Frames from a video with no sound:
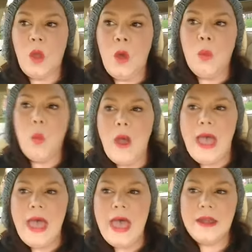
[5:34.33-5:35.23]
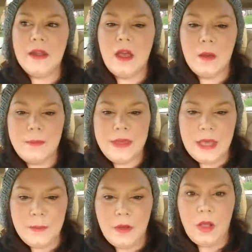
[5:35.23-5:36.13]
When
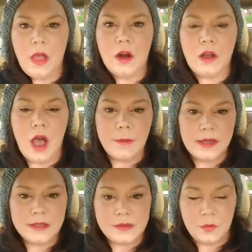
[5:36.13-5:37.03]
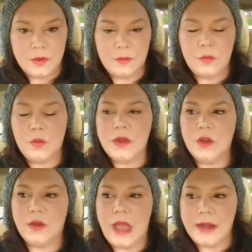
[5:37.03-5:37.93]
people are coming, when
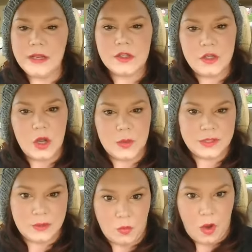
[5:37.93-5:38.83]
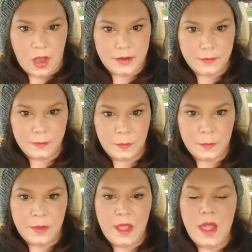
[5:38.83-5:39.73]
you're getting to know someone,
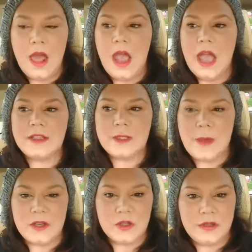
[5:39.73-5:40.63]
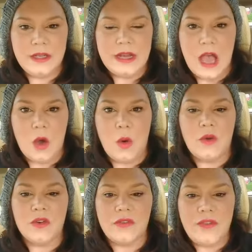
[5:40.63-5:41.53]
especially now
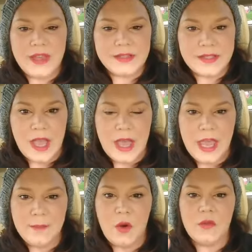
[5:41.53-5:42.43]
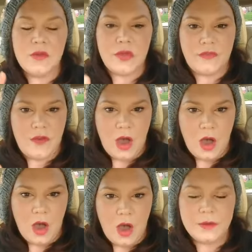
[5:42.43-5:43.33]
over FaceTime, over the
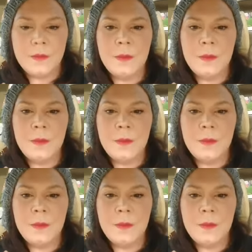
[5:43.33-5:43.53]
phone,